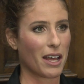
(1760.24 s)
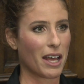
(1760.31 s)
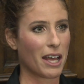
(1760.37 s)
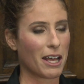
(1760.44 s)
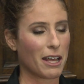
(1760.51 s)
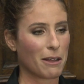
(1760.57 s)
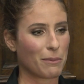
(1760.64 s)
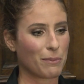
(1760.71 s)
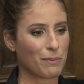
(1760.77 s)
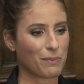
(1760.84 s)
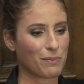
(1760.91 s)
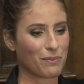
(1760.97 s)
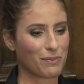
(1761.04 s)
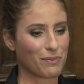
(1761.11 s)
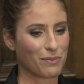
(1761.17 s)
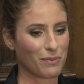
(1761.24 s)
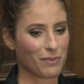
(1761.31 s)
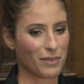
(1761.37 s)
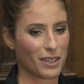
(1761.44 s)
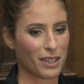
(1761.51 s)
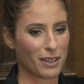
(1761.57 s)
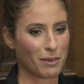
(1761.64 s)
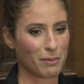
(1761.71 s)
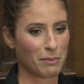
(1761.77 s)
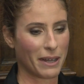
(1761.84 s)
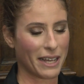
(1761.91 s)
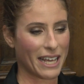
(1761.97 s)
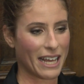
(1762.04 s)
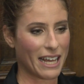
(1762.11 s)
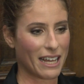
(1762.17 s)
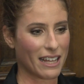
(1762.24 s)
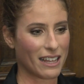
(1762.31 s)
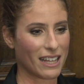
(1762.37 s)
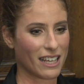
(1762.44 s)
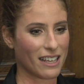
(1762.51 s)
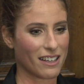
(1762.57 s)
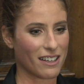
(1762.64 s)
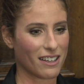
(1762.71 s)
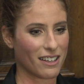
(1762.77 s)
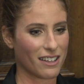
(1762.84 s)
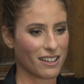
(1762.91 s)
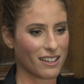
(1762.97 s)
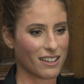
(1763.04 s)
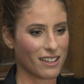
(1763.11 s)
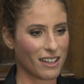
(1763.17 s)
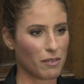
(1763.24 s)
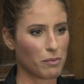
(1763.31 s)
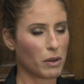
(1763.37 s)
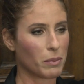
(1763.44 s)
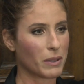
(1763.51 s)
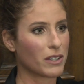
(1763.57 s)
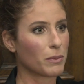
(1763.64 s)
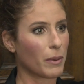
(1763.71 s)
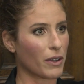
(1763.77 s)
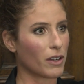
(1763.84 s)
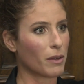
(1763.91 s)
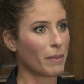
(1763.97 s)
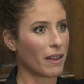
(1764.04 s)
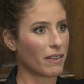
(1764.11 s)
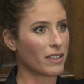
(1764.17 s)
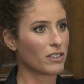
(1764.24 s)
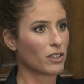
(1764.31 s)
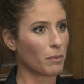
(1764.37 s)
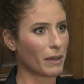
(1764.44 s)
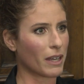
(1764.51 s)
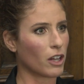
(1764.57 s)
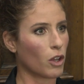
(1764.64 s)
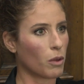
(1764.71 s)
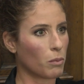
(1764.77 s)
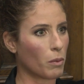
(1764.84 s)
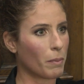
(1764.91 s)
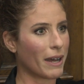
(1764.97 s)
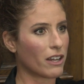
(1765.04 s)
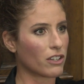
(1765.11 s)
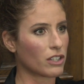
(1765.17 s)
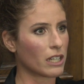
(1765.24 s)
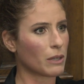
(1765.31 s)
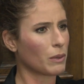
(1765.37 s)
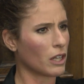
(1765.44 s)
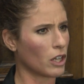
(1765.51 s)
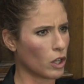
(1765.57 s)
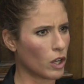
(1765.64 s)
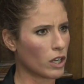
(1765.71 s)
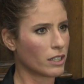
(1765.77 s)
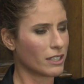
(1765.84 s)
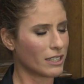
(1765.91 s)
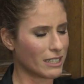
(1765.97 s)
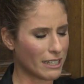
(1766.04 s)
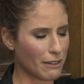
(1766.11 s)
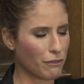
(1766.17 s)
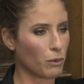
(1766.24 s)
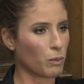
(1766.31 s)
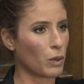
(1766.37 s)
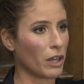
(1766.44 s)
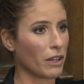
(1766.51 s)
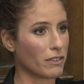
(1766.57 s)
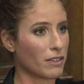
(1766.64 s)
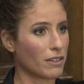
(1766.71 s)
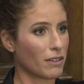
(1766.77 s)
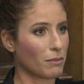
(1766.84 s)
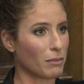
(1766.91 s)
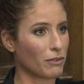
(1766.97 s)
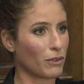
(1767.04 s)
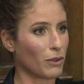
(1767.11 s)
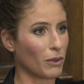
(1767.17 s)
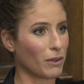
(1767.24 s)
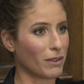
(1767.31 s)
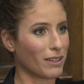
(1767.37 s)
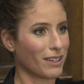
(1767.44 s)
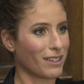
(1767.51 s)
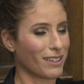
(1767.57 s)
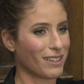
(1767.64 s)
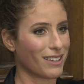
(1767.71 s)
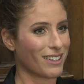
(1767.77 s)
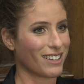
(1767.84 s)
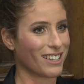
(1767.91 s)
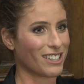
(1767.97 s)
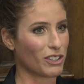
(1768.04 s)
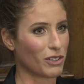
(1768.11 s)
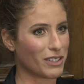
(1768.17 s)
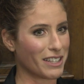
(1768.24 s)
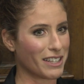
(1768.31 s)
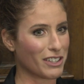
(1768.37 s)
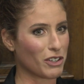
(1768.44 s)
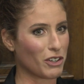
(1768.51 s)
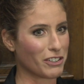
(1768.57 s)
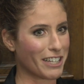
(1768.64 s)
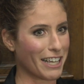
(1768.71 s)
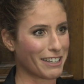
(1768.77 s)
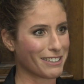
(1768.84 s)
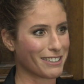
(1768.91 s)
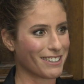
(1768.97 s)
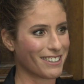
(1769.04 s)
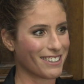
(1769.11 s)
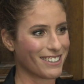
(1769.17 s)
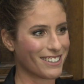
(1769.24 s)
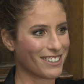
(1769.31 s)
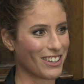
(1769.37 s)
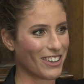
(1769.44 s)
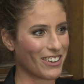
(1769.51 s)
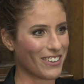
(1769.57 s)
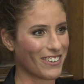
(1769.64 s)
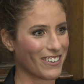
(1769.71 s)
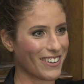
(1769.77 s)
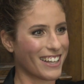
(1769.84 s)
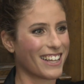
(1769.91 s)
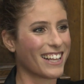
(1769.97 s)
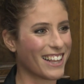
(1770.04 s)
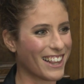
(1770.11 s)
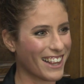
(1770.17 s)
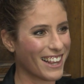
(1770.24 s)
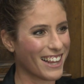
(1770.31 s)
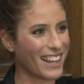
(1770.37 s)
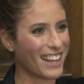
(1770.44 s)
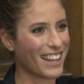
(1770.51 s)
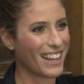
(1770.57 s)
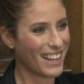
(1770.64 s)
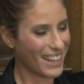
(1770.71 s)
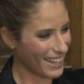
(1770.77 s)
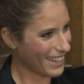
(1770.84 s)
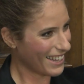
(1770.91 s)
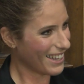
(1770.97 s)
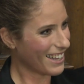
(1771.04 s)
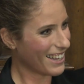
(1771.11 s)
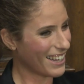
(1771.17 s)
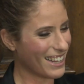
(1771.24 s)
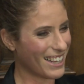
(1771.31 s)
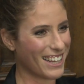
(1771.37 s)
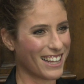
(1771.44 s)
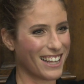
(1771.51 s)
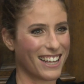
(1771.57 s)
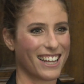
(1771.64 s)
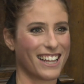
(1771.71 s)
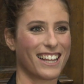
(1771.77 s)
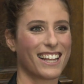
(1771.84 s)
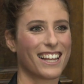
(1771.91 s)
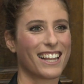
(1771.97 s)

Um, but yeah, I think probably spoken about this topic a lot more passionately with a lot of different words before, not in this context. So, can we take another question?